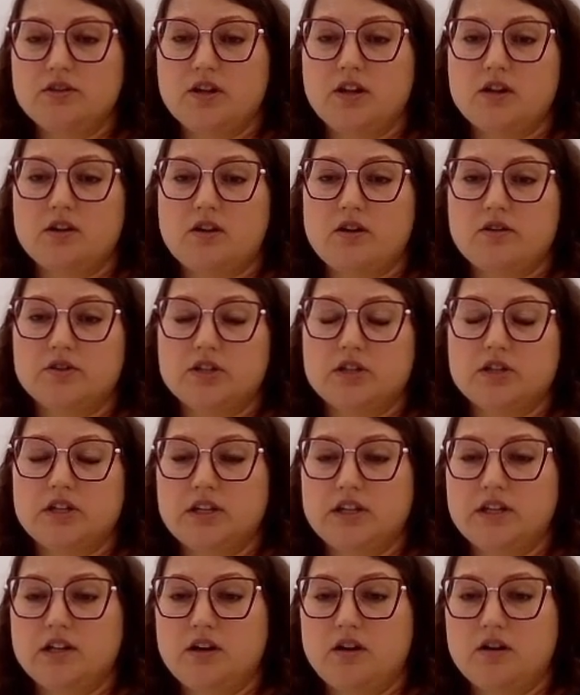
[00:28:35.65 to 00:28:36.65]
They
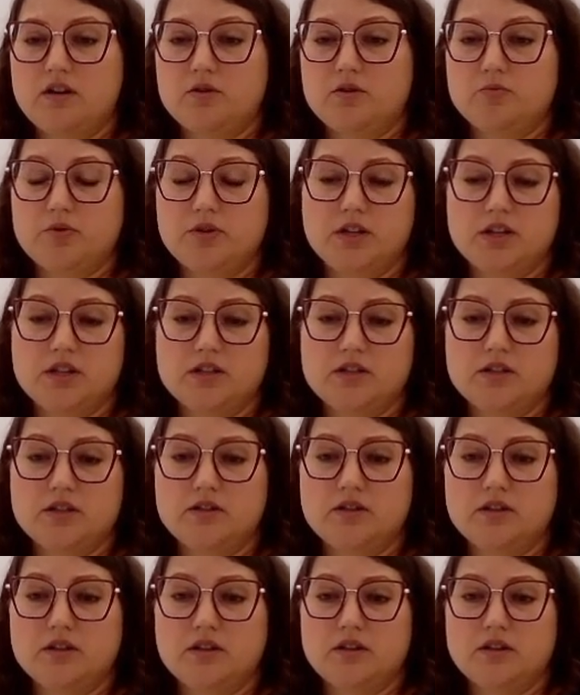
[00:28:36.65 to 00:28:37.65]
currently are
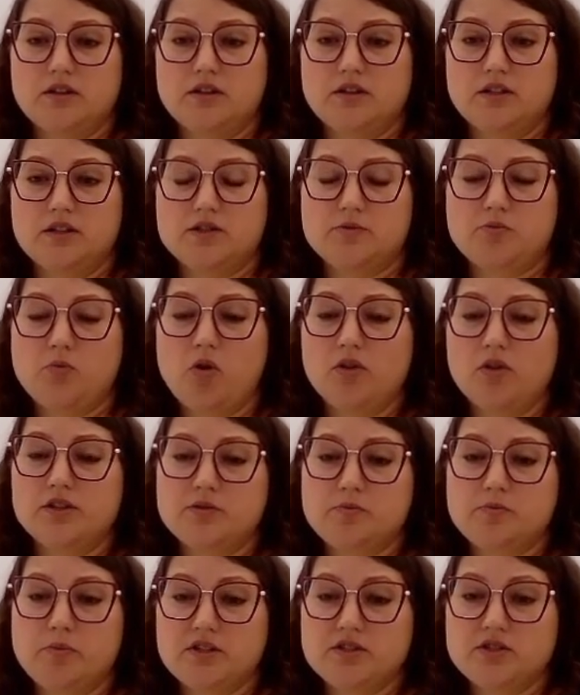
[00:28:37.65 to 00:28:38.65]
predicted the
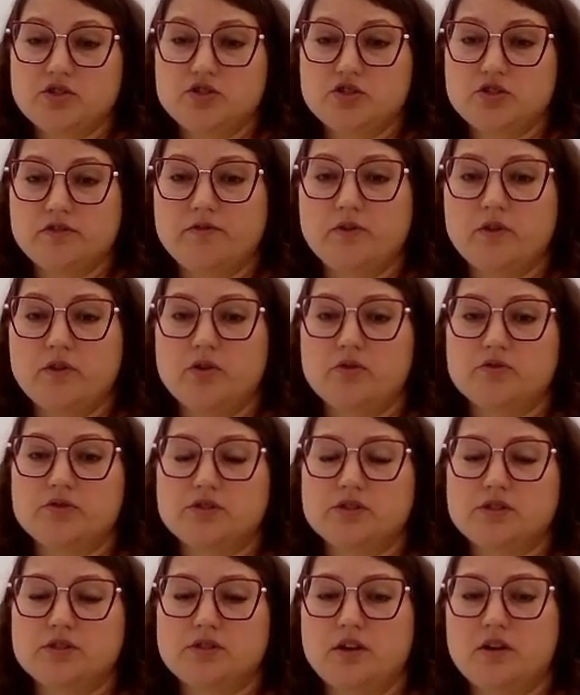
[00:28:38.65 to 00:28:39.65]
smallest passenger
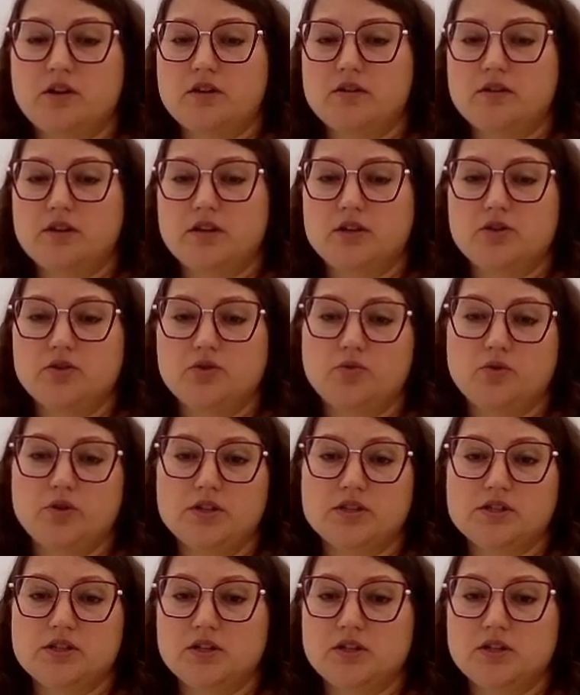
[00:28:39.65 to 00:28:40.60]
flows in Tuja,